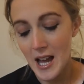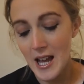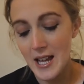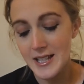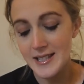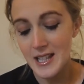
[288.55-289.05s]

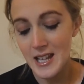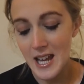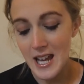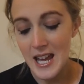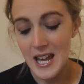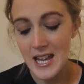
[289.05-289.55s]

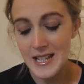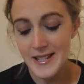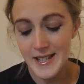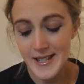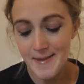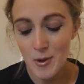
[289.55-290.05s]

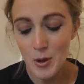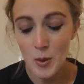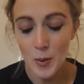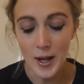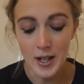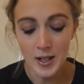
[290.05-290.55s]
It's a
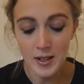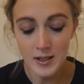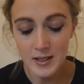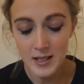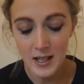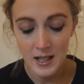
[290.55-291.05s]
Small
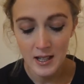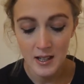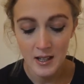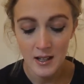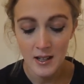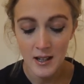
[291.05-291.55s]
World
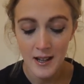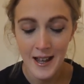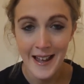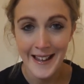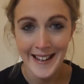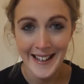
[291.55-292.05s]

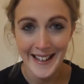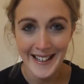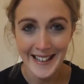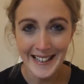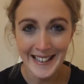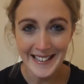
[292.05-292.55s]

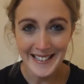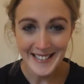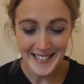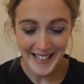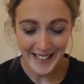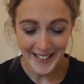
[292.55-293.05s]
little
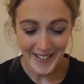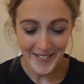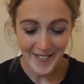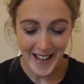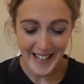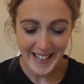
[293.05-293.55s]

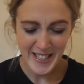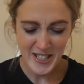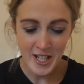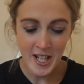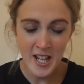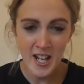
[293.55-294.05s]

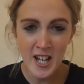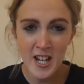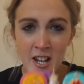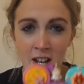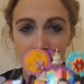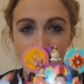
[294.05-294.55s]
decoration.
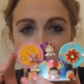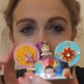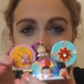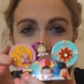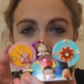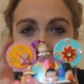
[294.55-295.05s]

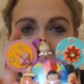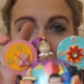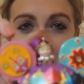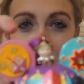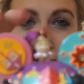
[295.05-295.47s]
How